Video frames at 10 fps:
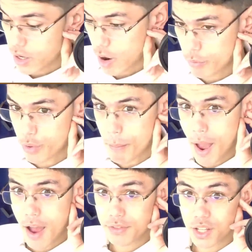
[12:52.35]
Now, if the
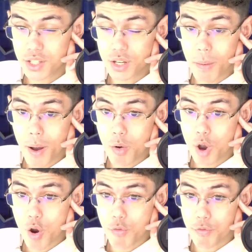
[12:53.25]
Mavs they somehow
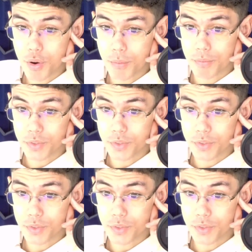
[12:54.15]
go from